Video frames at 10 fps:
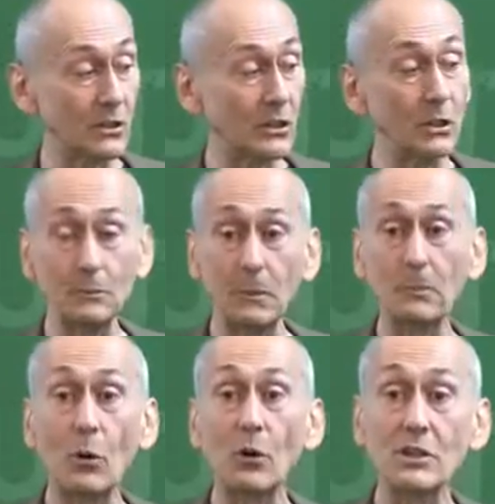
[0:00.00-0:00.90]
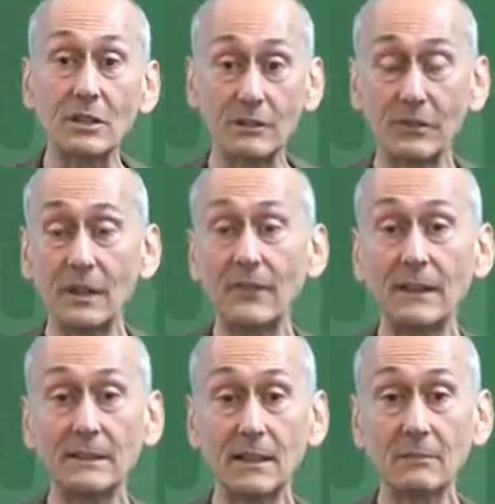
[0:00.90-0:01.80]
a certain proportion of the
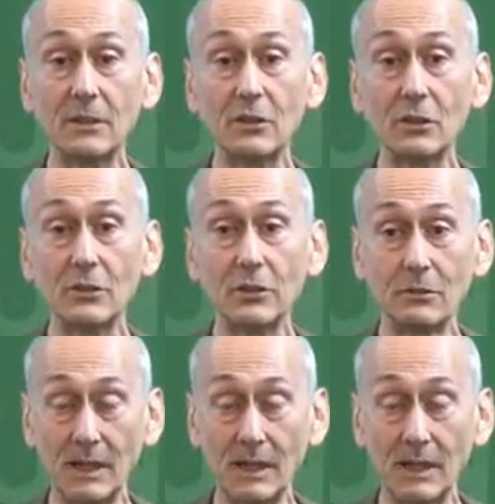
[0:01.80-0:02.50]
effect that I'm going to show you,